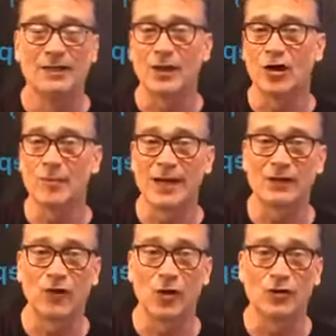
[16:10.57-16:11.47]
the automatic
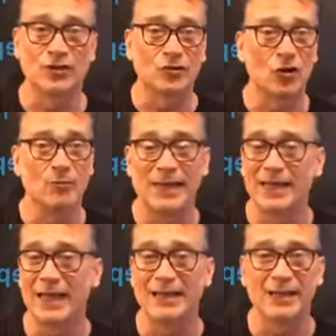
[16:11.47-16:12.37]
flow control,
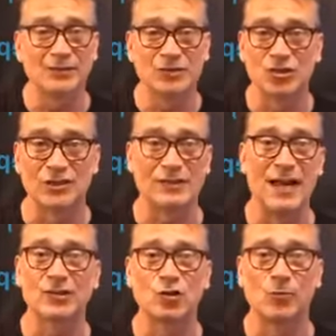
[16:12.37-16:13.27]
making it just
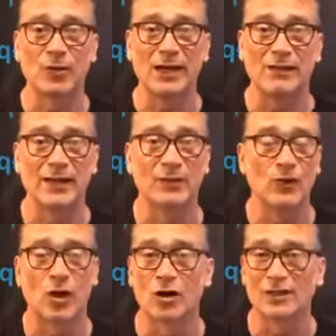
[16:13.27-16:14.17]
natural breathing,
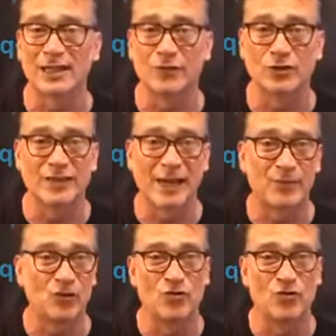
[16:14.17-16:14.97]
regardless of your depth.